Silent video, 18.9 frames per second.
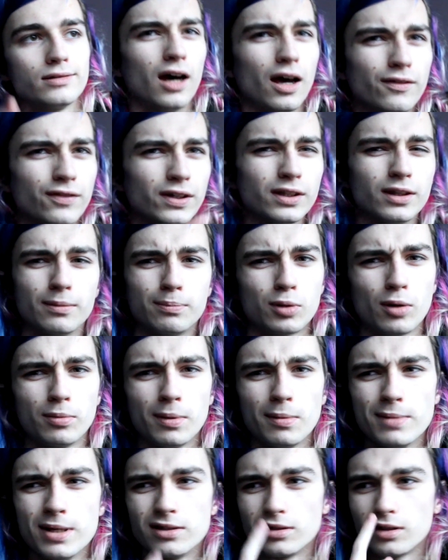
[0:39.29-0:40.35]
I think the
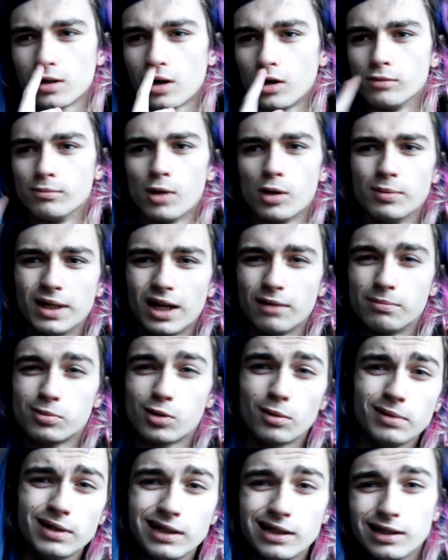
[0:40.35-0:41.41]
problem is at the current moment I
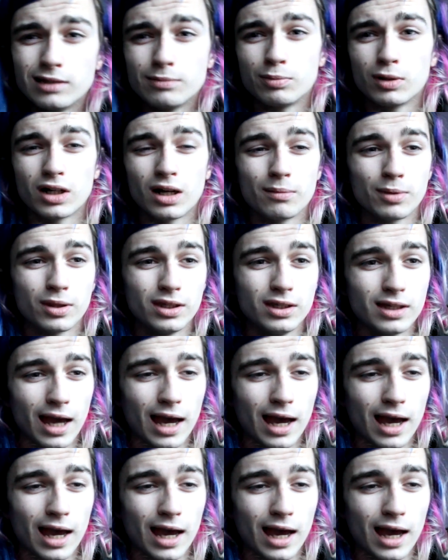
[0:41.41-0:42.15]
probably need to bring up the